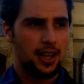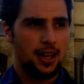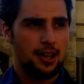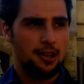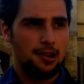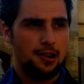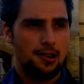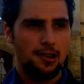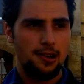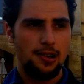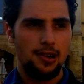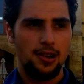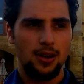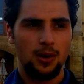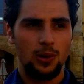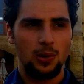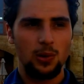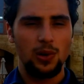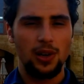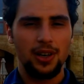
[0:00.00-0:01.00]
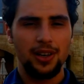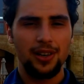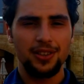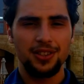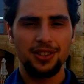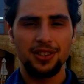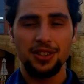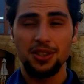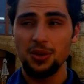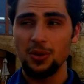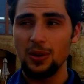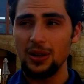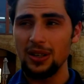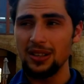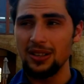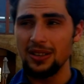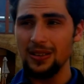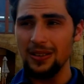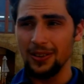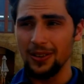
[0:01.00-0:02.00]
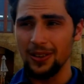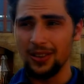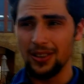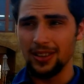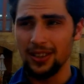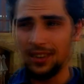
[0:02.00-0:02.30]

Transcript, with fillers: Uh, what else do you want to know?